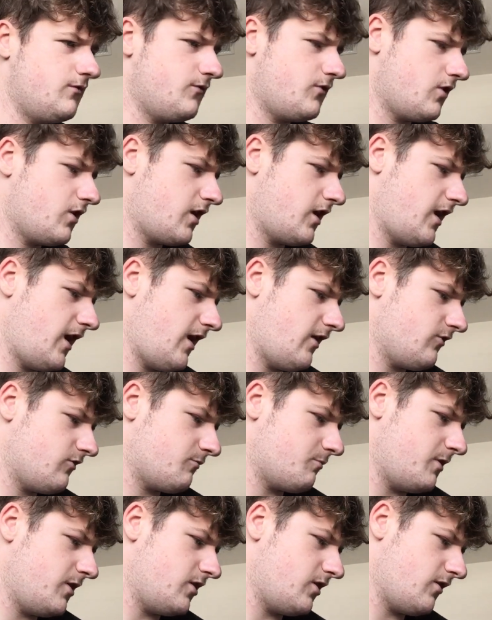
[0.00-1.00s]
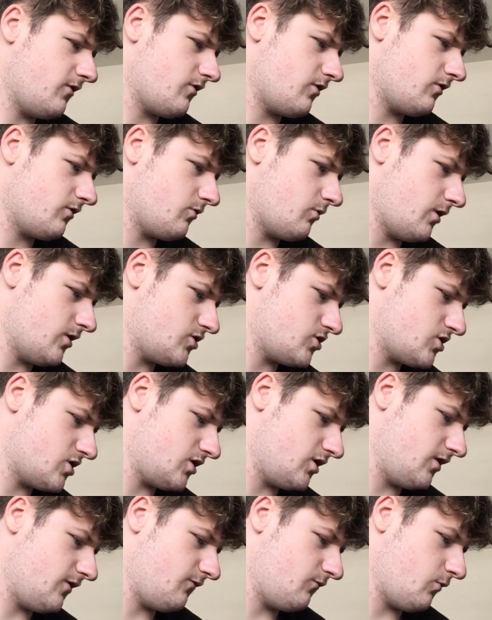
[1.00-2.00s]
you're gonna ask me another
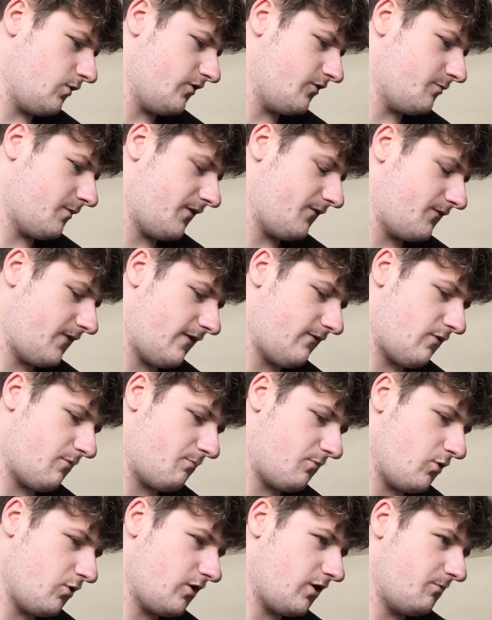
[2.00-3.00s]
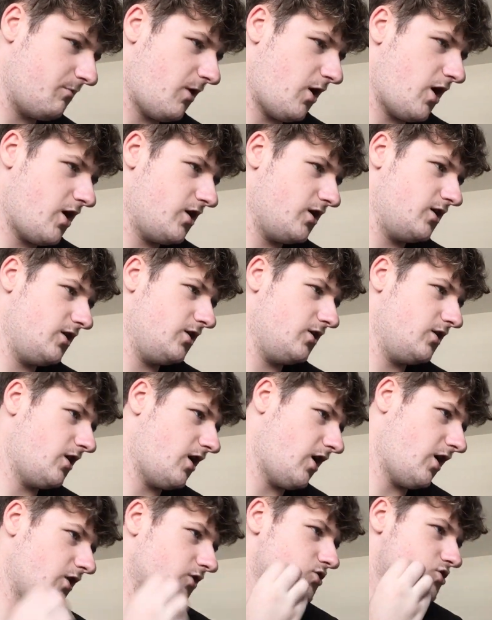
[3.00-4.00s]
question of what's my favorite Pokemon,
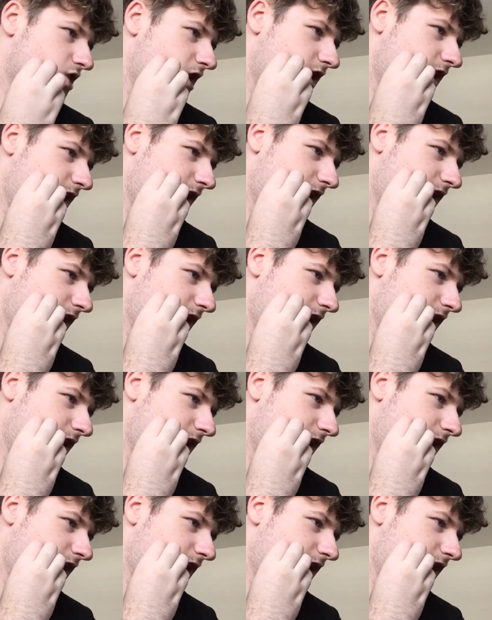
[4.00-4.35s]
I'll try